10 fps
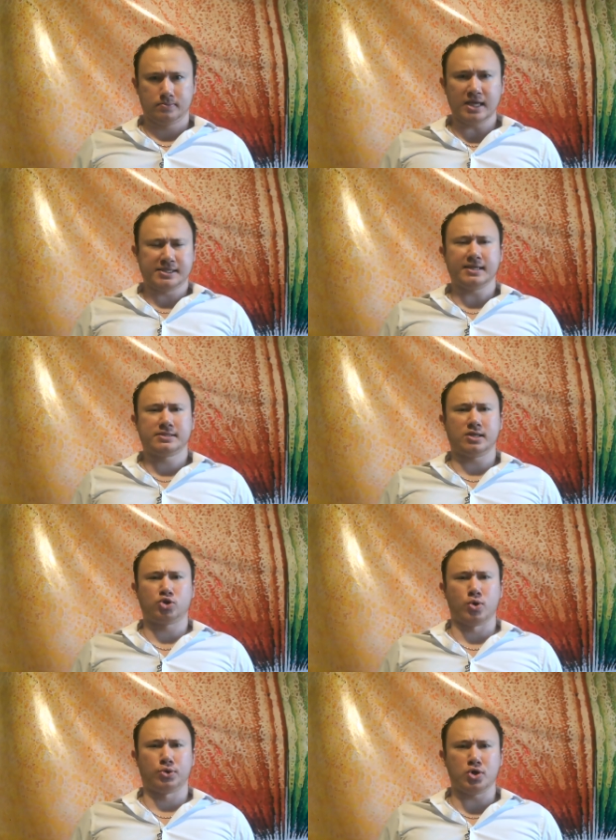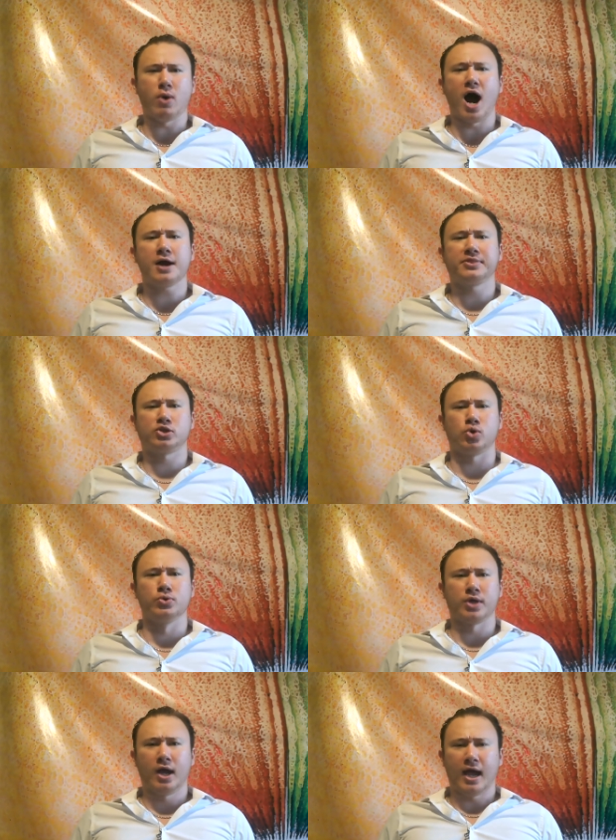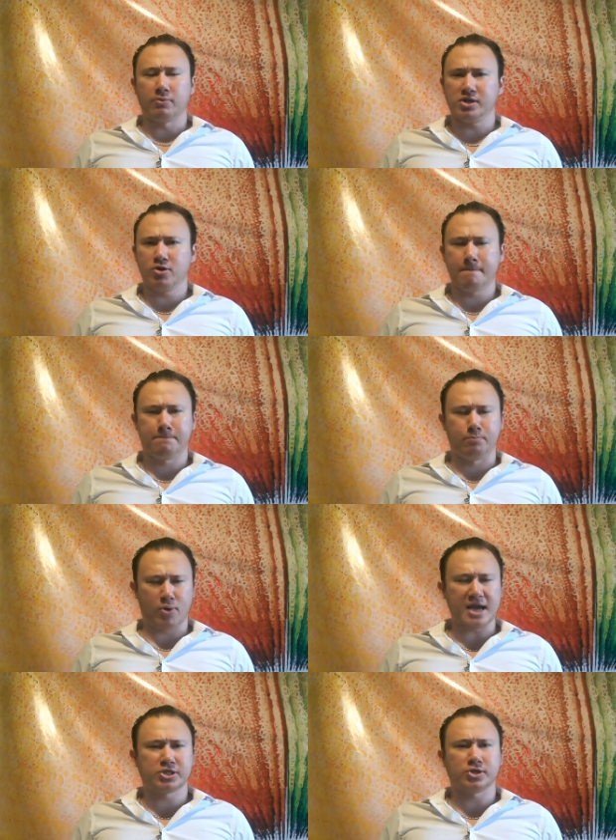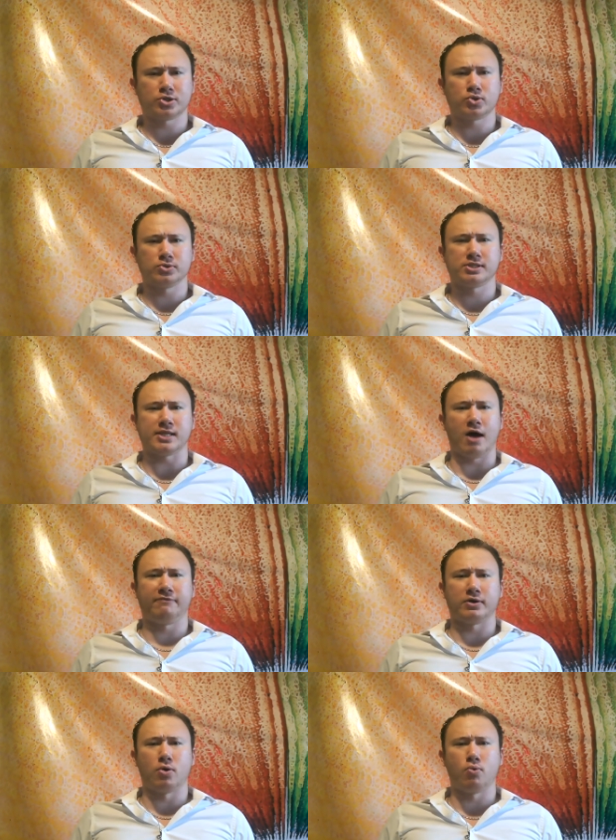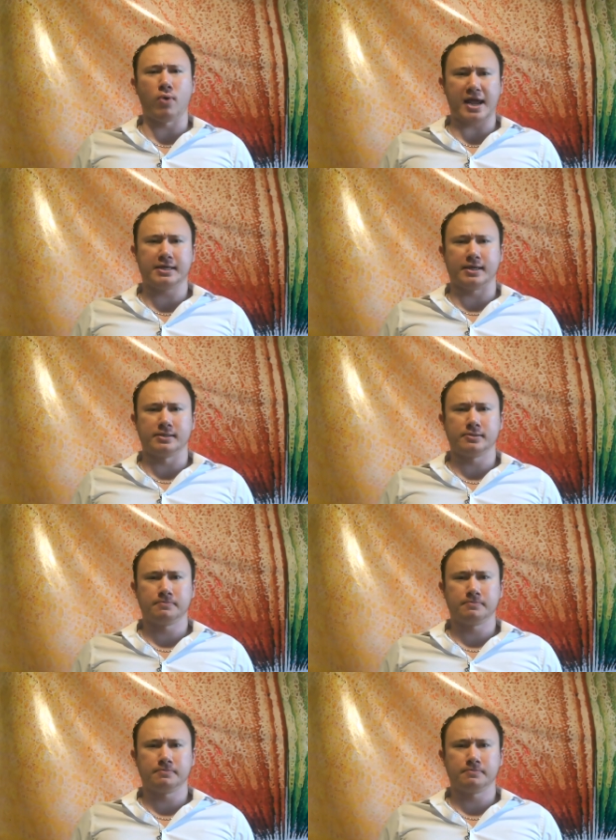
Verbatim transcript: This is the truth. You are the truth. And when you embrace your true self and awaken,